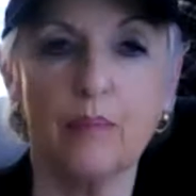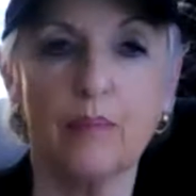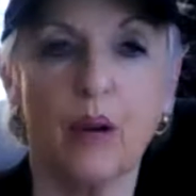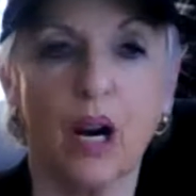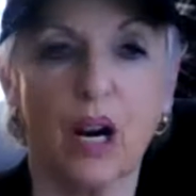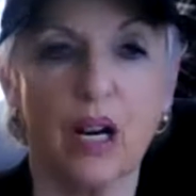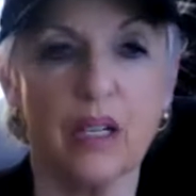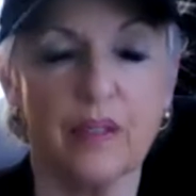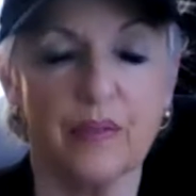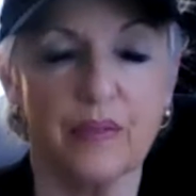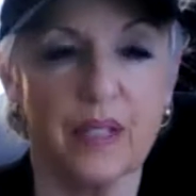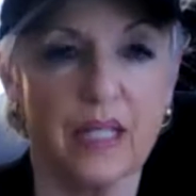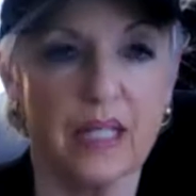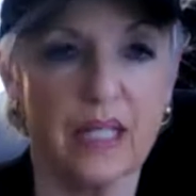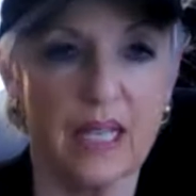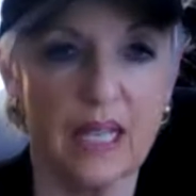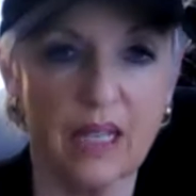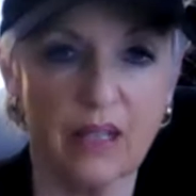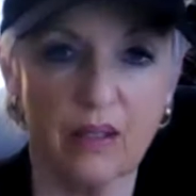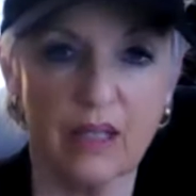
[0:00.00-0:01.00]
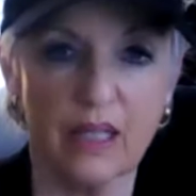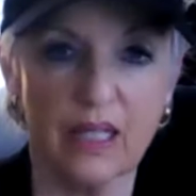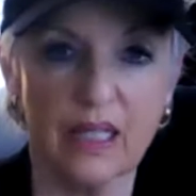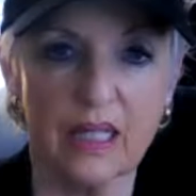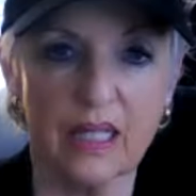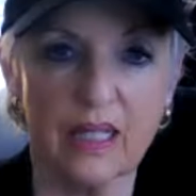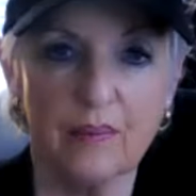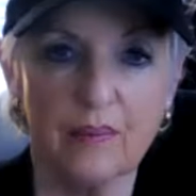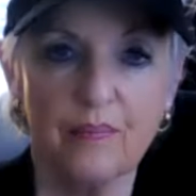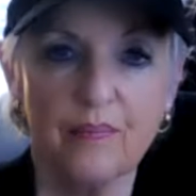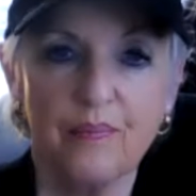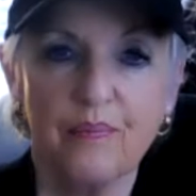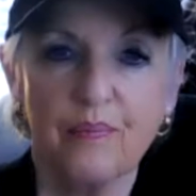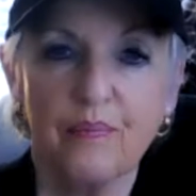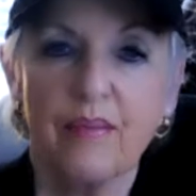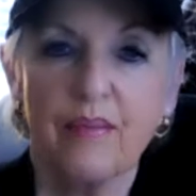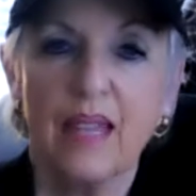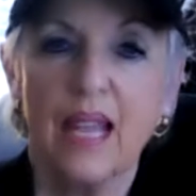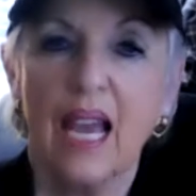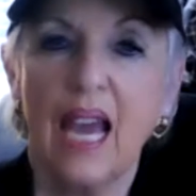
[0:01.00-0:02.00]
part of Seacret,
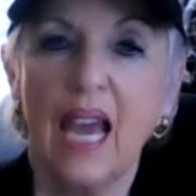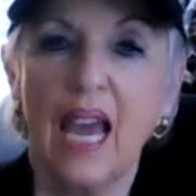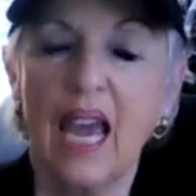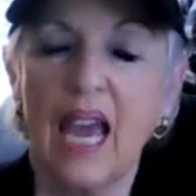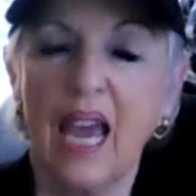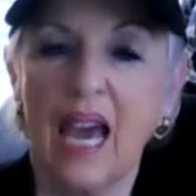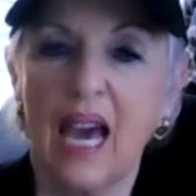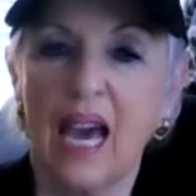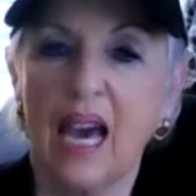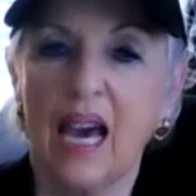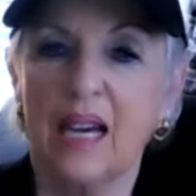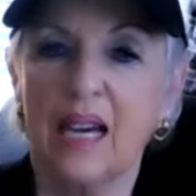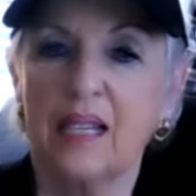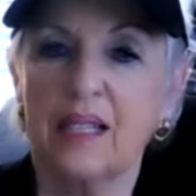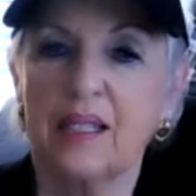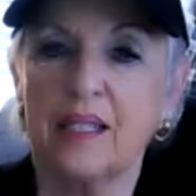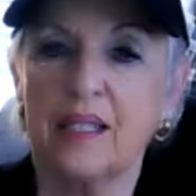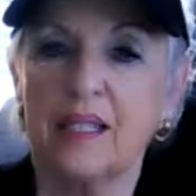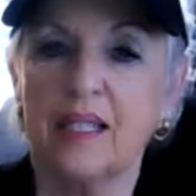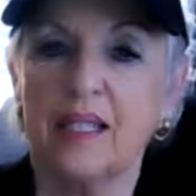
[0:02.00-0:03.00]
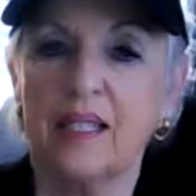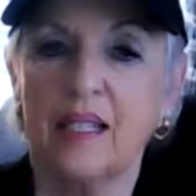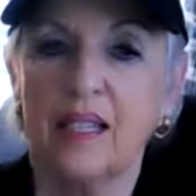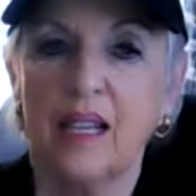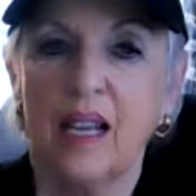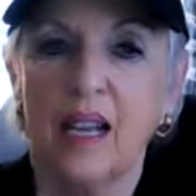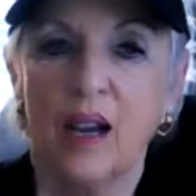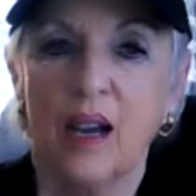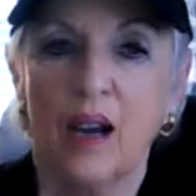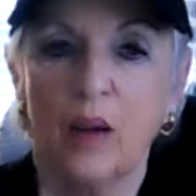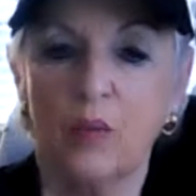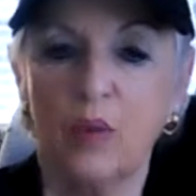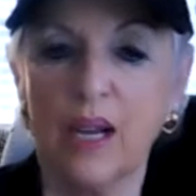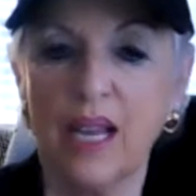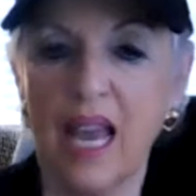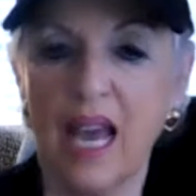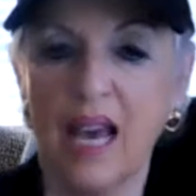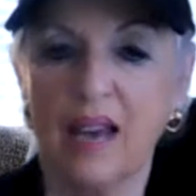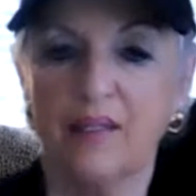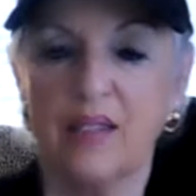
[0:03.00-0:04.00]
and
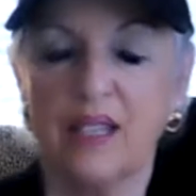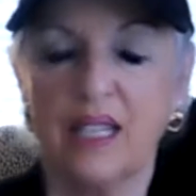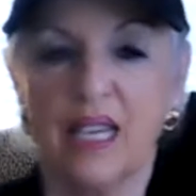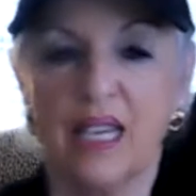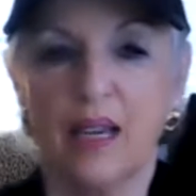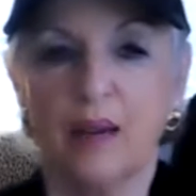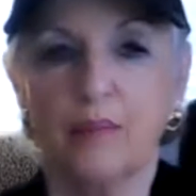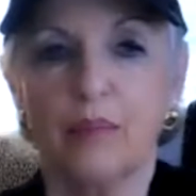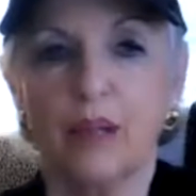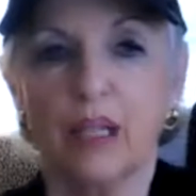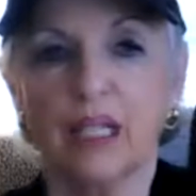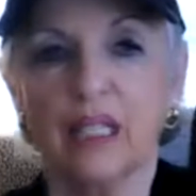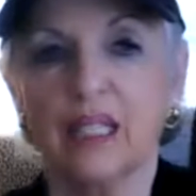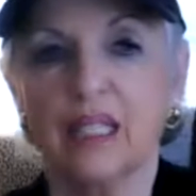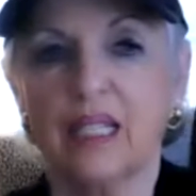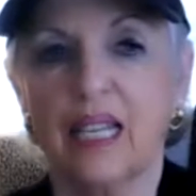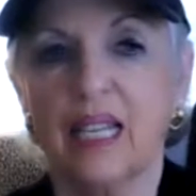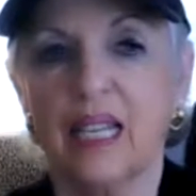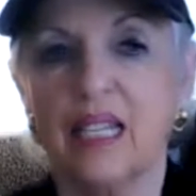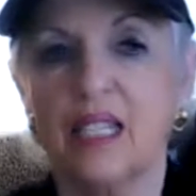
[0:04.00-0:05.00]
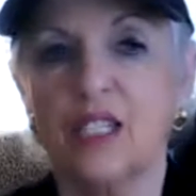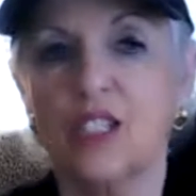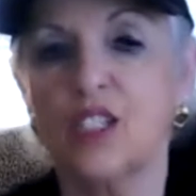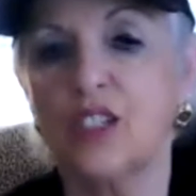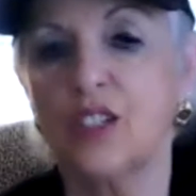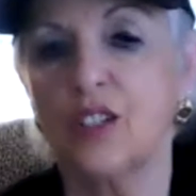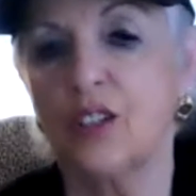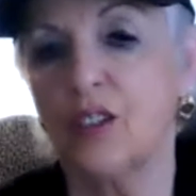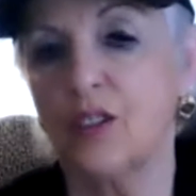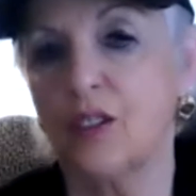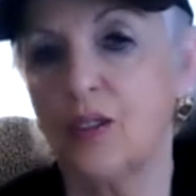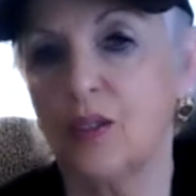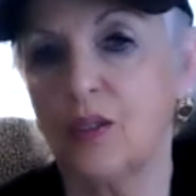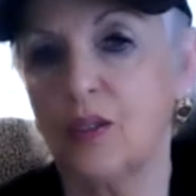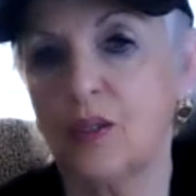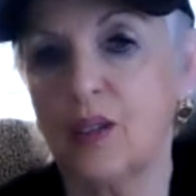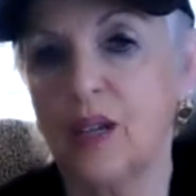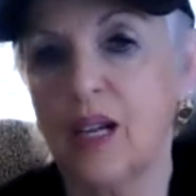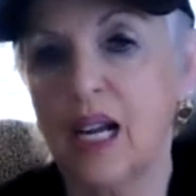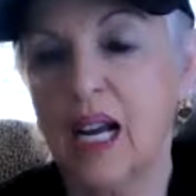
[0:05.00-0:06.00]
we have the ability
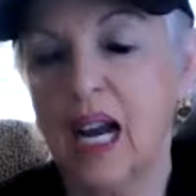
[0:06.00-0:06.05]
to